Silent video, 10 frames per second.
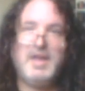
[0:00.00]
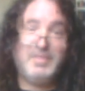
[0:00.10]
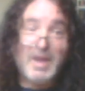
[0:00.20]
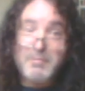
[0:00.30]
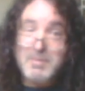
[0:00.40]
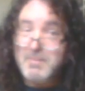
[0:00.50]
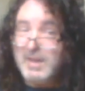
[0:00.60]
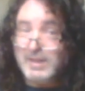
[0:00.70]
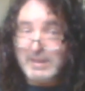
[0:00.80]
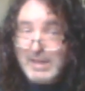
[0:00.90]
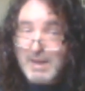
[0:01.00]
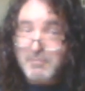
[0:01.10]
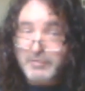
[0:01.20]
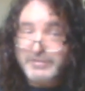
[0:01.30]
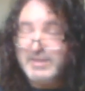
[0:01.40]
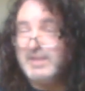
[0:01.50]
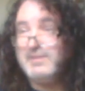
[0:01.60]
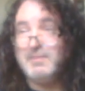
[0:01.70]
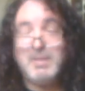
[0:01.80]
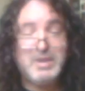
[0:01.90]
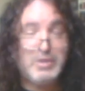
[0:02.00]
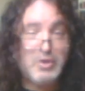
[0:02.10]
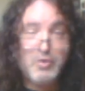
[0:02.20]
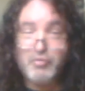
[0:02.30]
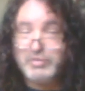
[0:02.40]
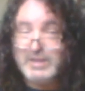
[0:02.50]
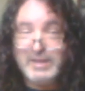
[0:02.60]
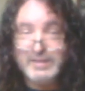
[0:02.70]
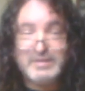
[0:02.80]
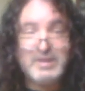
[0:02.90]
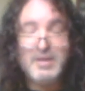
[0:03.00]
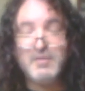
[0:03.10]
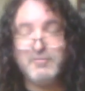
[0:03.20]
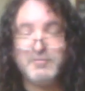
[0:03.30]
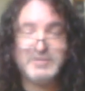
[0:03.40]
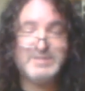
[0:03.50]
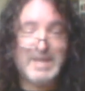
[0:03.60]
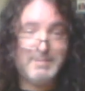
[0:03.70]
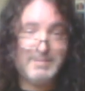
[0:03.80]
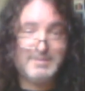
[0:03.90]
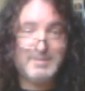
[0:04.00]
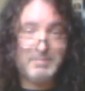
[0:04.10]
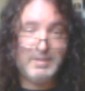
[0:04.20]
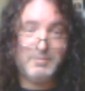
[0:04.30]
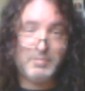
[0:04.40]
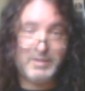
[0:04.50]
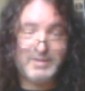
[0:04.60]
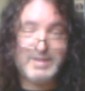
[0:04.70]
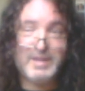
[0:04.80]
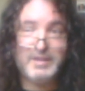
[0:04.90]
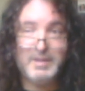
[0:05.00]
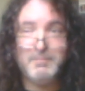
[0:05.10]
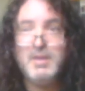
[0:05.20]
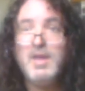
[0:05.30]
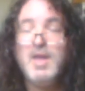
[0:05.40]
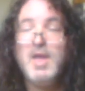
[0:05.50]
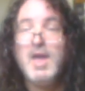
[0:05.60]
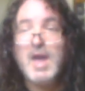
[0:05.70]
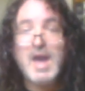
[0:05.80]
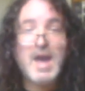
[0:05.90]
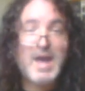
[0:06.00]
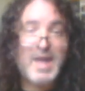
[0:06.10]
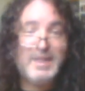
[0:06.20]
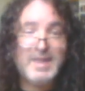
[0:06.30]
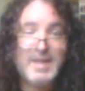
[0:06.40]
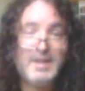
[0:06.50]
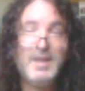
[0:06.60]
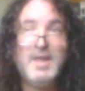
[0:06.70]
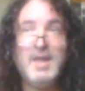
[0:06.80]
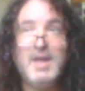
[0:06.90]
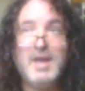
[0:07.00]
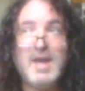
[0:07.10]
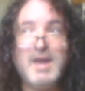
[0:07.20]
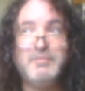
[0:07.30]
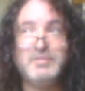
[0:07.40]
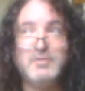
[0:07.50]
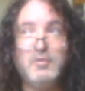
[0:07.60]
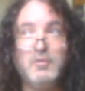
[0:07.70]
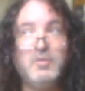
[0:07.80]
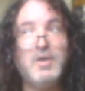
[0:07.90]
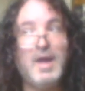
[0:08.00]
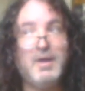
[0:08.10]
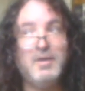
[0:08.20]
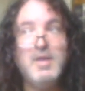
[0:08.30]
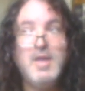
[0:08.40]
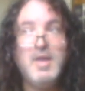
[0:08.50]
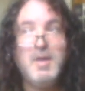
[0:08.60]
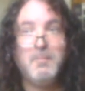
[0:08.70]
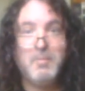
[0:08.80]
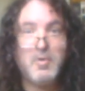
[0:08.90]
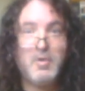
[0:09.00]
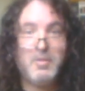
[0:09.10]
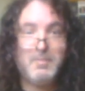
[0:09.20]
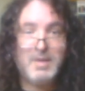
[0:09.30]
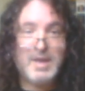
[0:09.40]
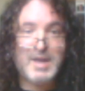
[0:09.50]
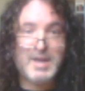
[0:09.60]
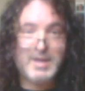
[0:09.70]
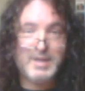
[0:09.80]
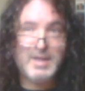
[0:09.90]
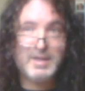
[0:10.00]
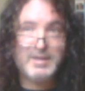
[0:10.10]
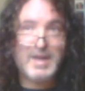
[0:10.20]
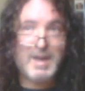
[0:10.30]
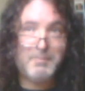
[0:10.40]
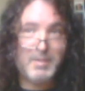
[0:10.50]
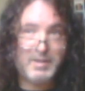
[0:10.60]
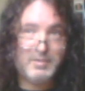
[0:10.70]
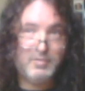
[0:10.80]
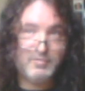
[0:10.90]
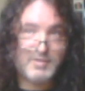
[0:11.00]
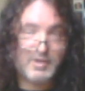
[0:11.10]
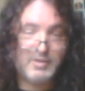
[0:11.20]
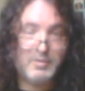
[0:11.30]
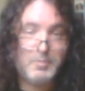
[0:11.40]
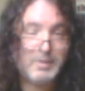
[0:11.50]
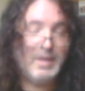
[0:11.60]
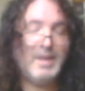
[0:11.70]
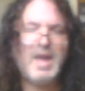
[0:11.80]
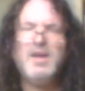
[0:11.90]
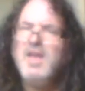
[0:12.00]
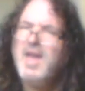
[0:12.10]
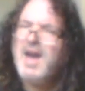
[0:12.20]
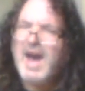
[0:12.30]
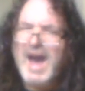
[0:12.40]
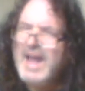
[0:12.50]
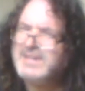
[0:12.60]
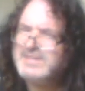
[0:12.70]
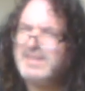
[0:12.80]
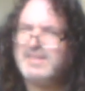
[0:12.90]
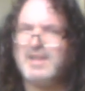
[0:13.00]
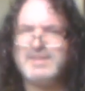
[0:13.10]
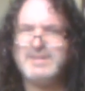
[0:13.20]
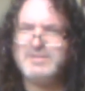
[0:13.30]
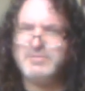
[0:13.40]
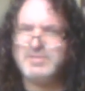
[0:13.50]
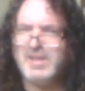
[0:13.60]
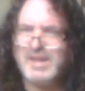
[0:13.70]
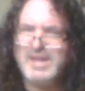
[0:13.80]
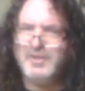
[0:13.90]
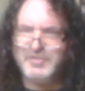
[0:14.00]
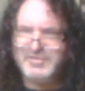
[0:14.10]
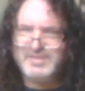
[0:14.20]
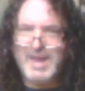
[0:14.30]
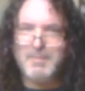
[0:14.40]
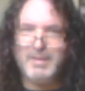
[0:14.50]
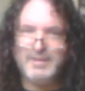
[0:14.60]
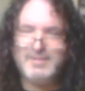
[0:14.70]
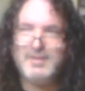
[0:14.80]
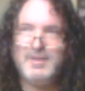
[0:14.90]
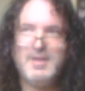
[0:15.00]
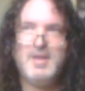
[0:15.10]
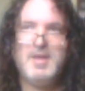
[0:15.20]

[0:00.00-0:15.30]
Uh, that would have made a lot more sense. It made no sense for Stamets to be the one to tell him. Uh, and then it was cool how Burnham uh, got Mudd to start the loop again. Now, I actually thought that she was going to kill Stamets